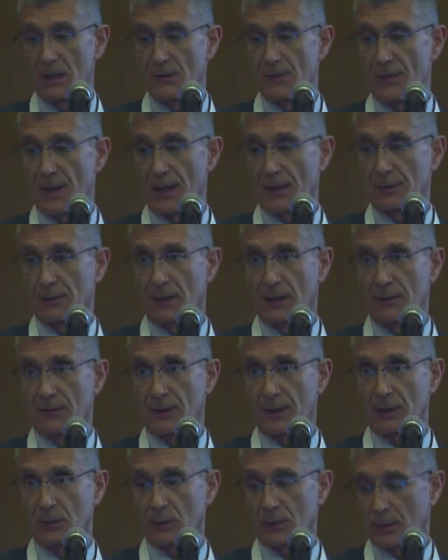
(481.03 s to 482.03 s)
than
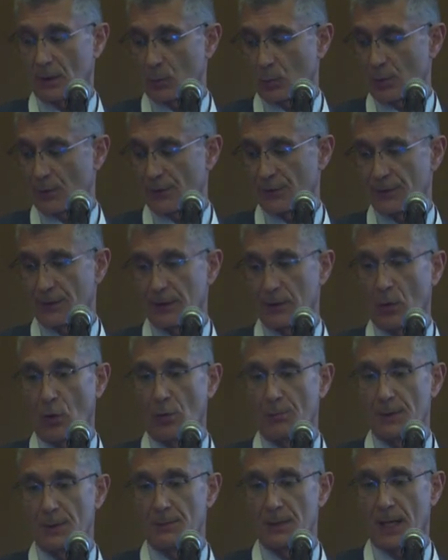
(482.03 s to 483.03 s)
with the
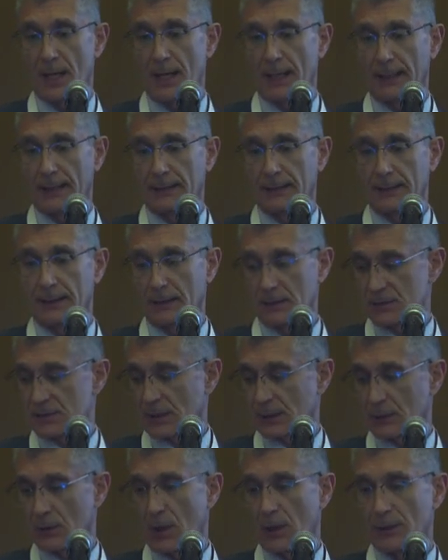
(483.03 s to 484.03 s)
homing YAG
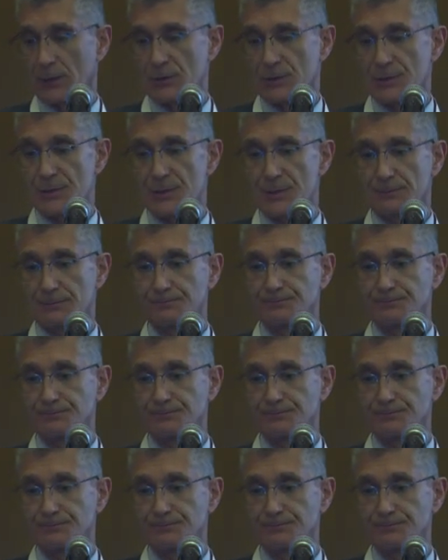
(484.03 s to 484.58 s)
technologies.